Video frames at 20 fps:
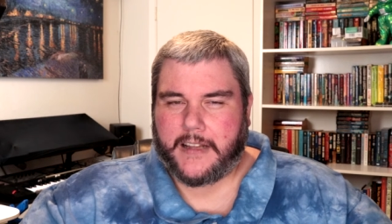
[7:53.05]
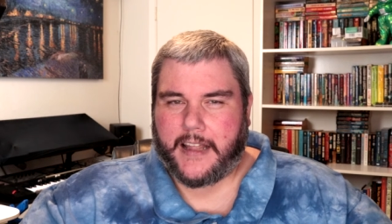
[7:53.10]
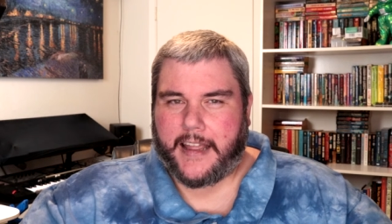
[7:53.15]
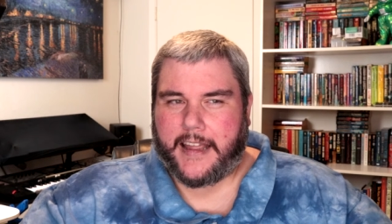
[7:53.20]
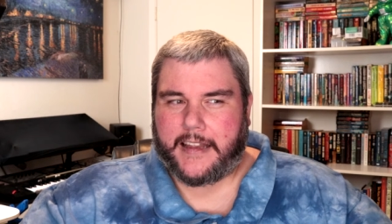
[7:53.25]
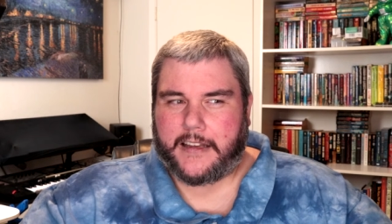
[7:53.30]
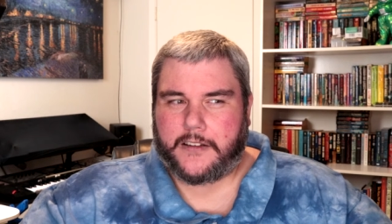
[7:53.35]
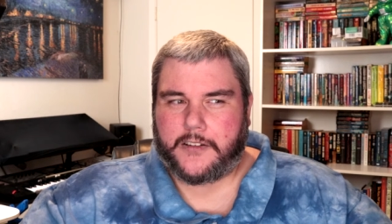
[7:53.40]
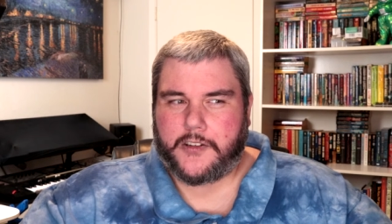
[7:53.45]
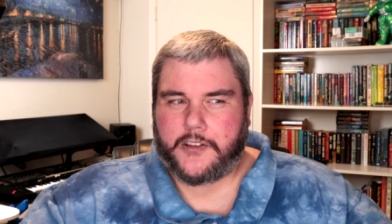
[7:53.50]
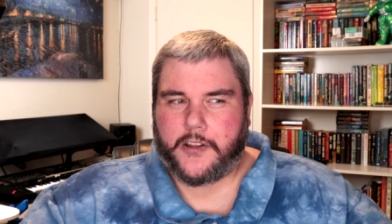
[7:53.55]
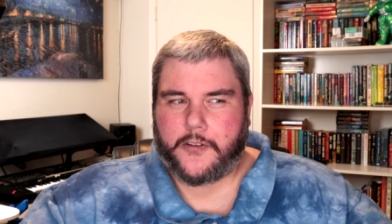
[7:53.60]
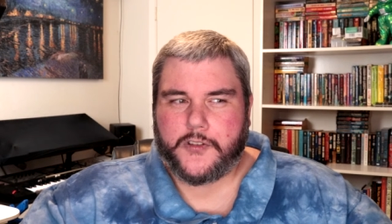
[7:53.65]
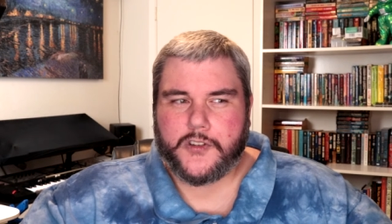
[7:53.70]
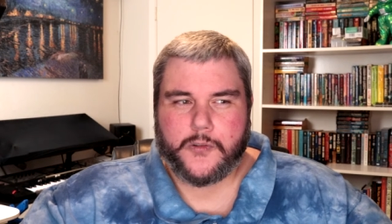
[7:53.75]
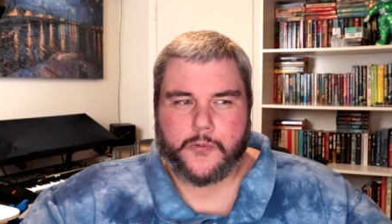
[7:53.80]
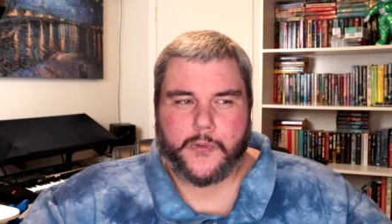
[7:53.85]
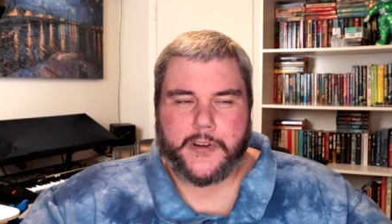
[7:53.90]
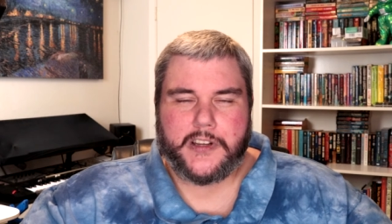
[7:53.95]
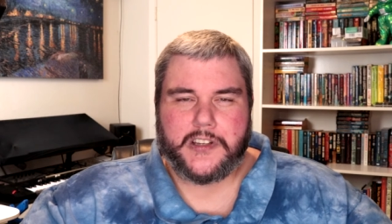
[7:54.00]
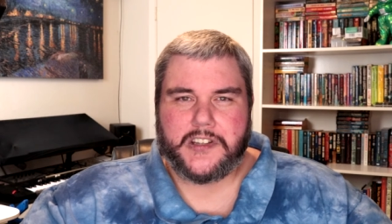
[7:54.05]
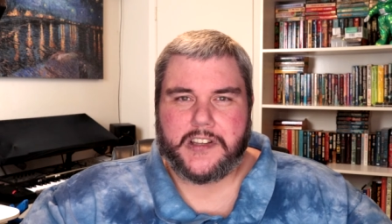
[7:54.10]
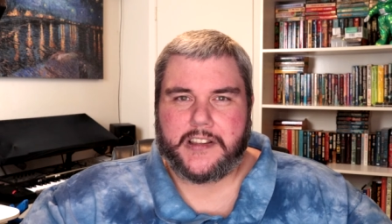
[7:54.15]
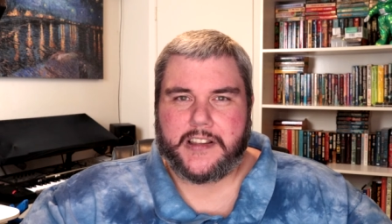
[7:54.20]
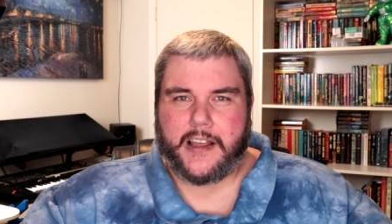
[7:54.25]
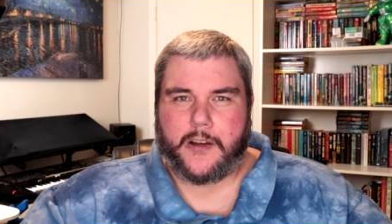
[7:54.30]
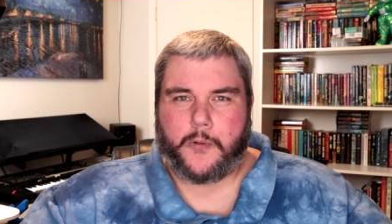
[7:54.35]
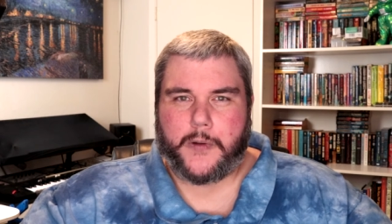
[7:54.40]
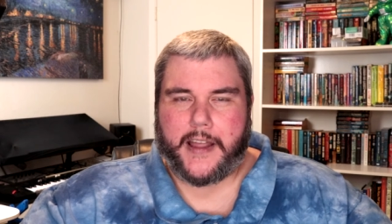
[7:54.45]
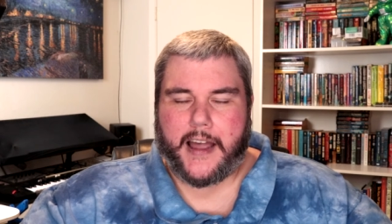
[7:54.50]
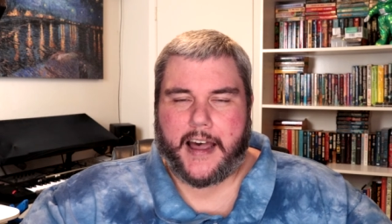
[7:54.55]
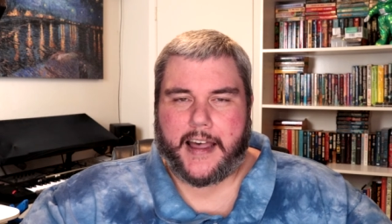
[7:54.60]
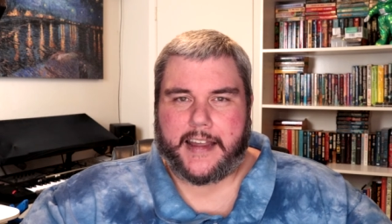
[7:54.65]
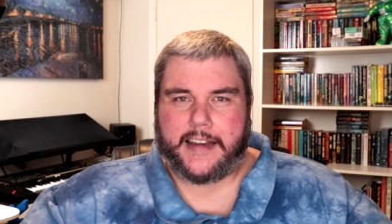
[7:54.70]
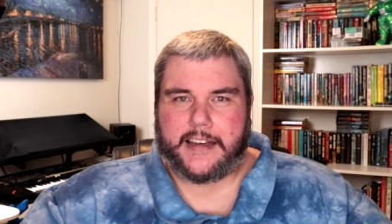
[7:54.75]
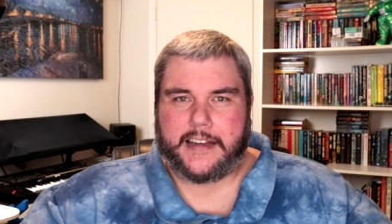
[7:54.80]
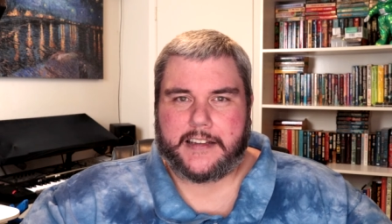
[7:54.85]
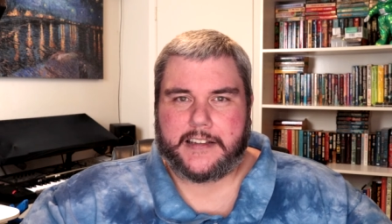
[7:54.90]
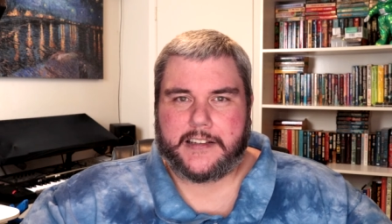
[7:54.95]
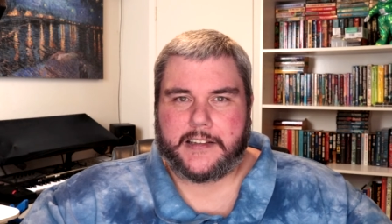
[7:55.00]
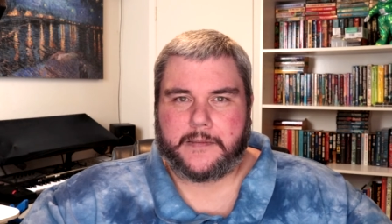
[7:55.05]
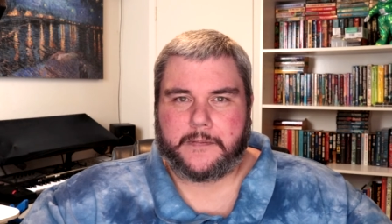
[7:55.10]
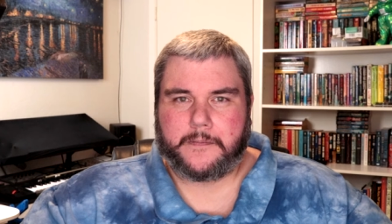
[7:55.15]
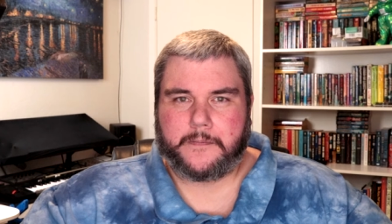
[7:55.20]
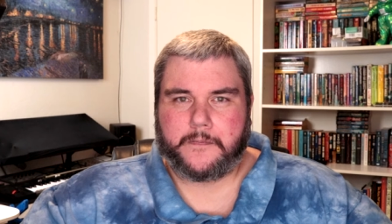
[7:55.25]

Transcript: And there's a reason that we hide it.